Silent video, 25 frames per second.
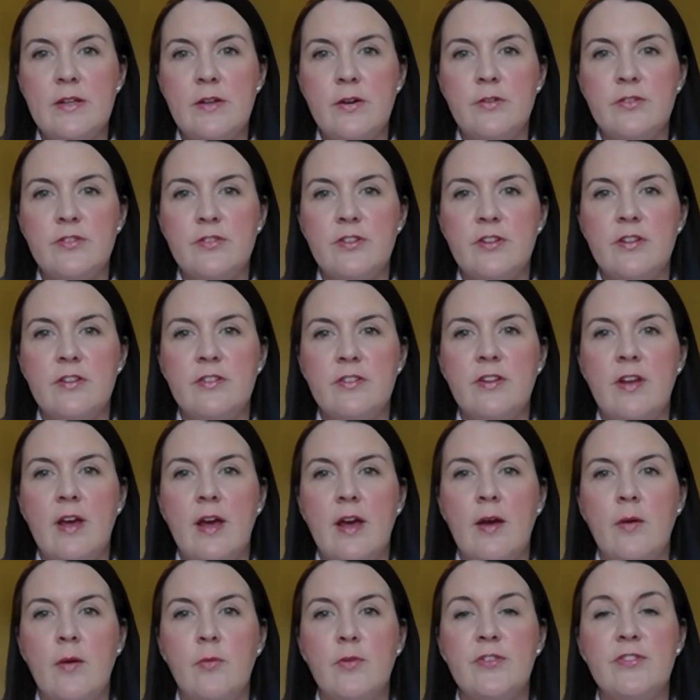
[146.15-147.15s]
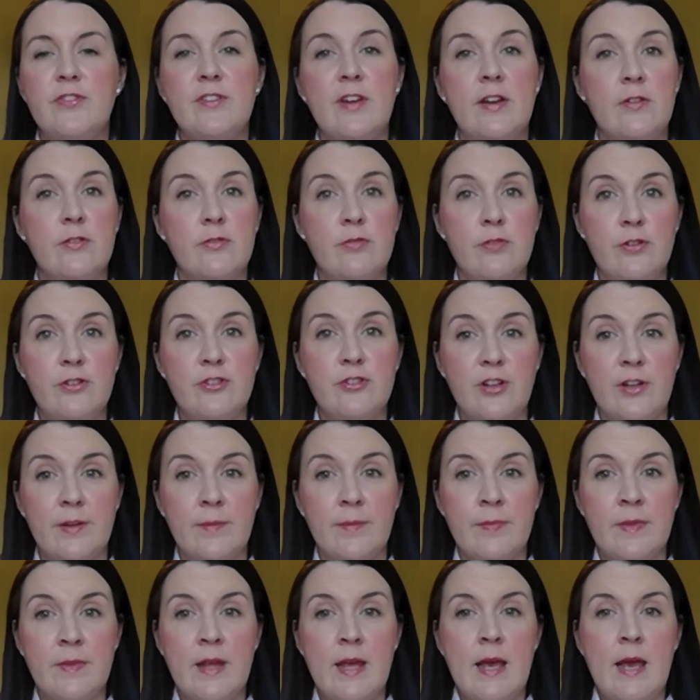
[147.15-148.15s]
noted was stent
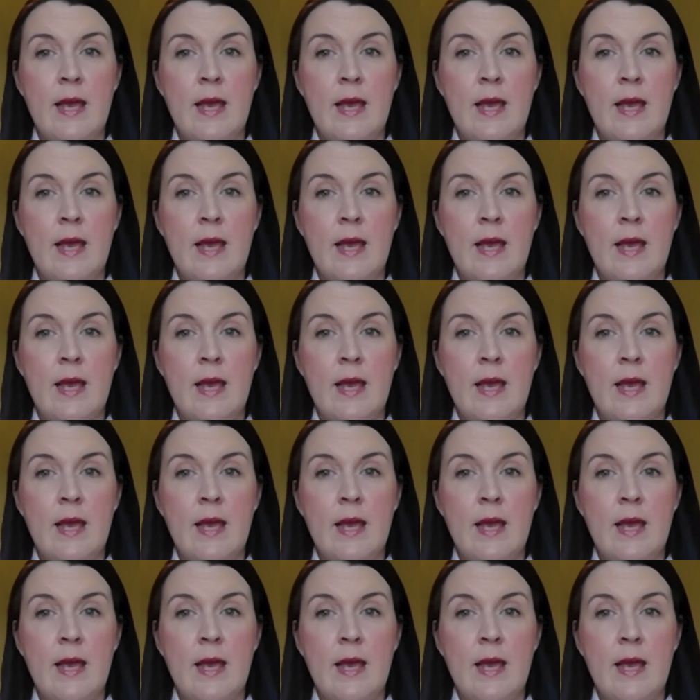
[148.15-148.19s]
crushing.